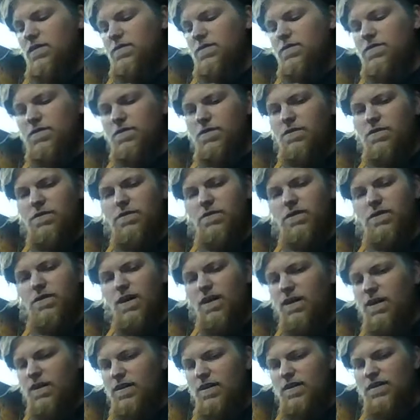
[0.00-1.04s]
for
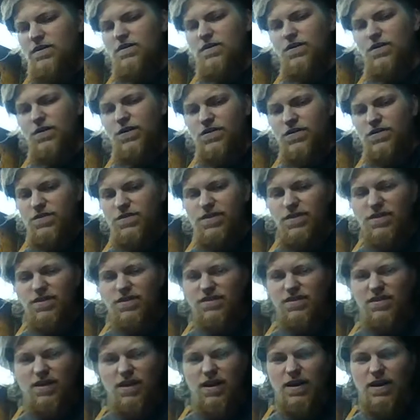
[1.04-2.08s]
200
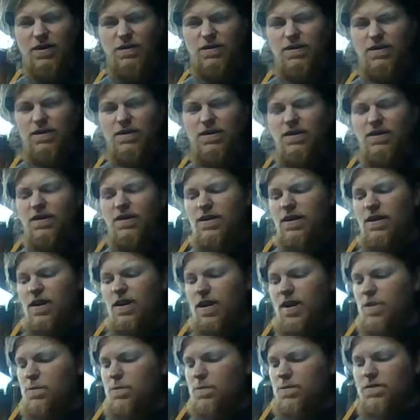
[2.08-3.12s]
years now,
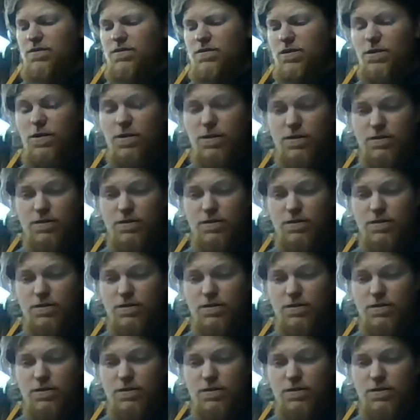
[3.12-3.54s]
and we're still